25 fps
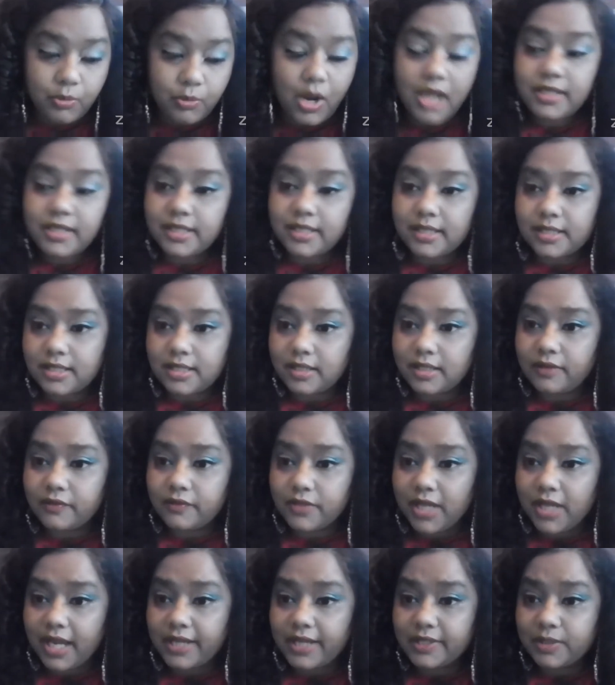process of
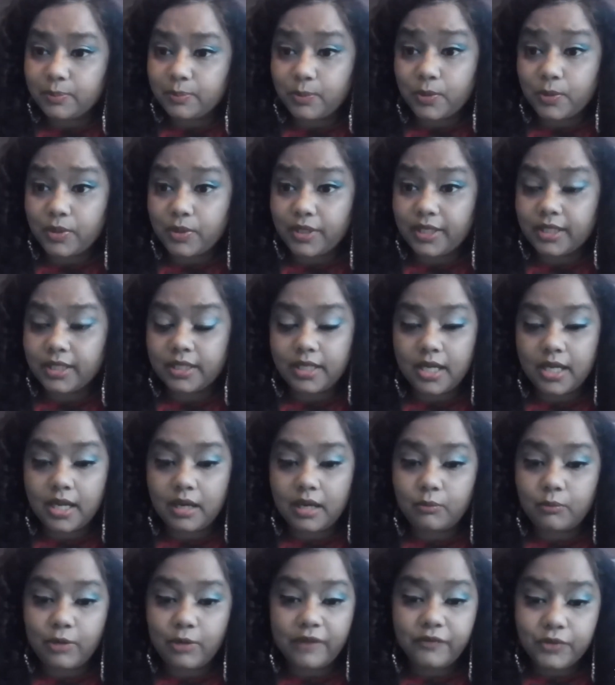diasporic
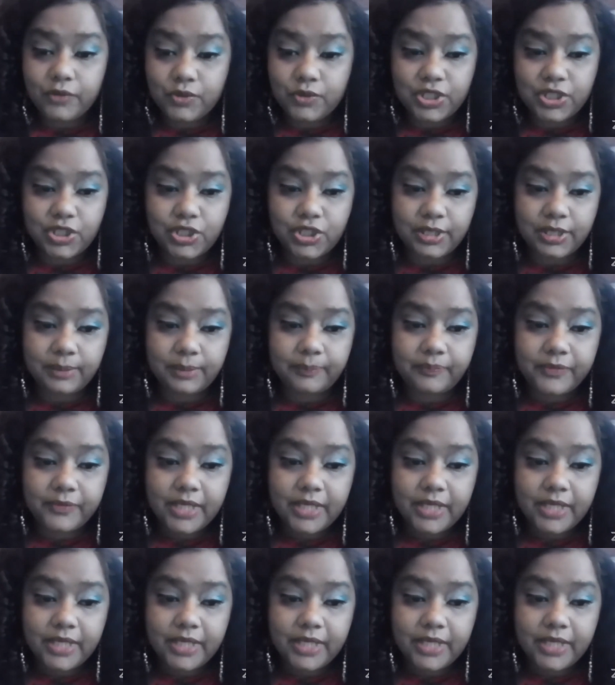um, refugeeship.